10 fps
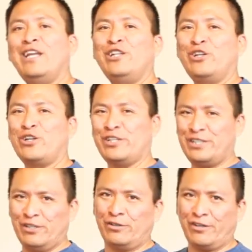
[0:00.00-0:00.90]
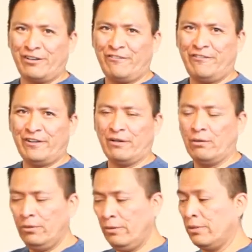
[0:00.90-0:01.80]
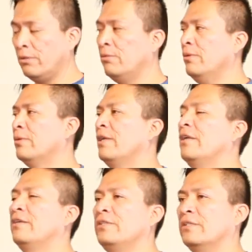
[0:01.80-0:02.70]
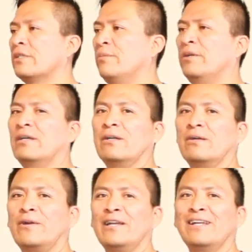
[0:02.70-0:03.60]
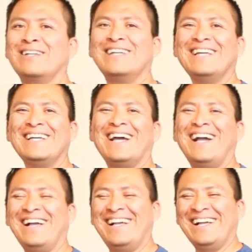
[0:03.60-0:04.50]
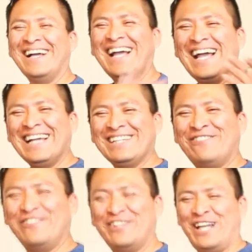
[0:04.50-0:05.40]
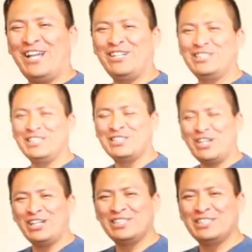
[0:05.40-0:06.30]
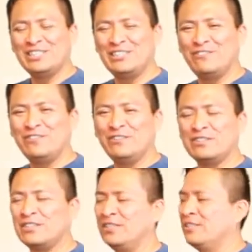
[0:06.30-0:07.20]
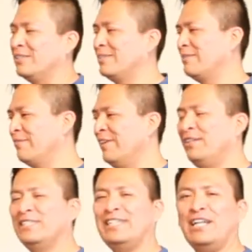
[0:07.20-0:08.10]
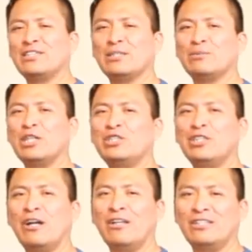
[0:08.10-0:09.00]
then you're still going to feel, the energy is coming in already. You feel the energy starting to diffuse because it's very intense. I'm touching all